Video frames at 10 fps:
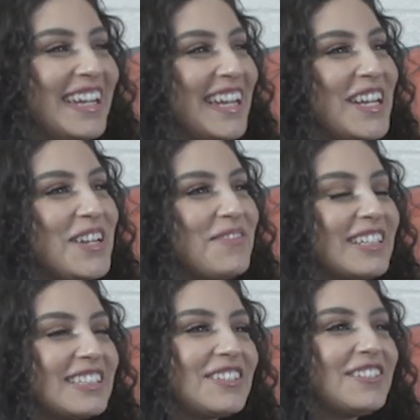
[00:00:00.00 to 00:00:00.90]
Okay. But
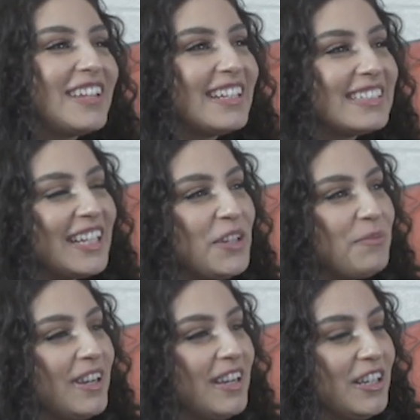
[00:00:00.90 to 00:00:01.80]
it's a little
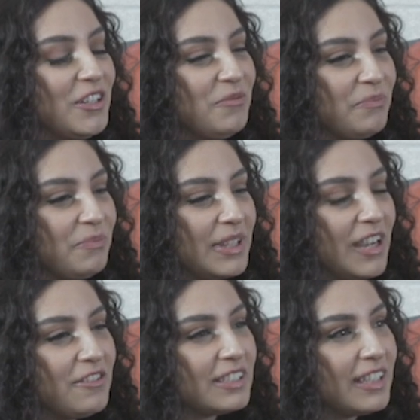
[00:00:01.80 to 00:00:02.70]
landscape, um,
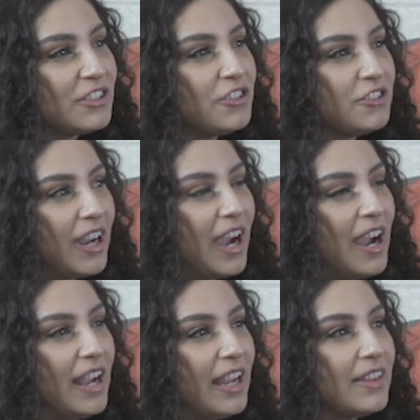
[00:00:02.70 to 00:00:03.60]
that was like junior
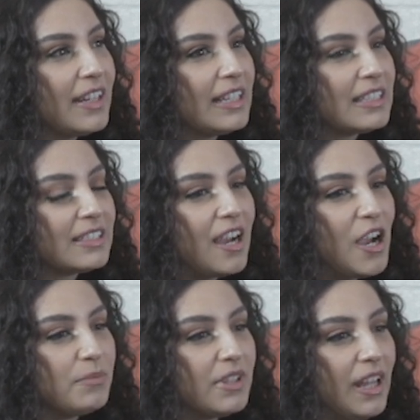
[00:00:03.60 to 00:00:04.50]
high, and then I
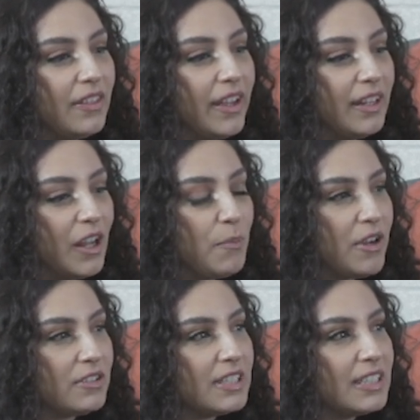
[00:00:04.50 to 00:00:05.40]
stopped, and then
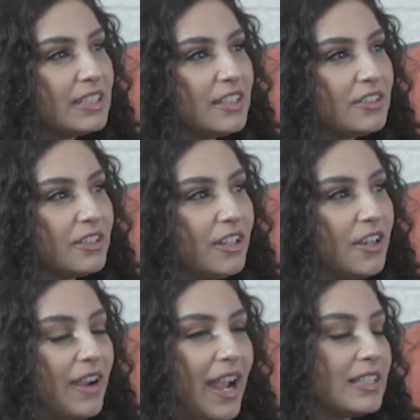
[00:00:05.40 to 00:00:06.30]
about six years
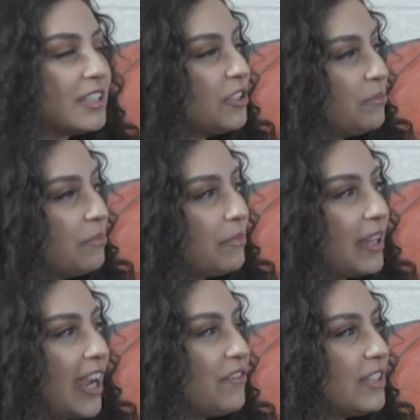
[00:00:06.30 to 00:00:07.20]
ago I had some
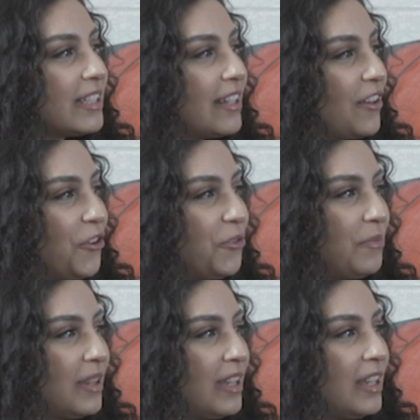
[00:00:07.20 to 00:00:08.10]
canvas at home